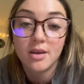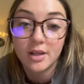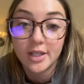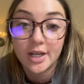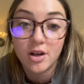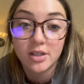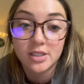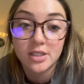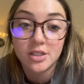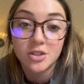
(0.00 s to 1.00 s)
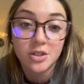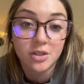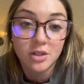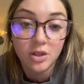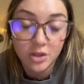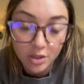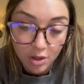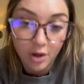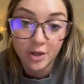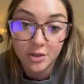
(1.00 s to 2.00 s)
Glycolysis is your
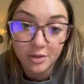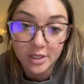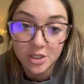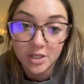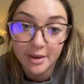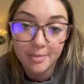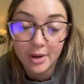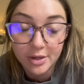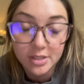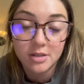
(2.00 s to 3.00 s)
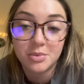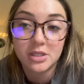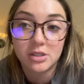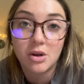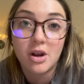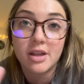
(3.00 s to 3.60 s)
longer duration in comparison to PCR,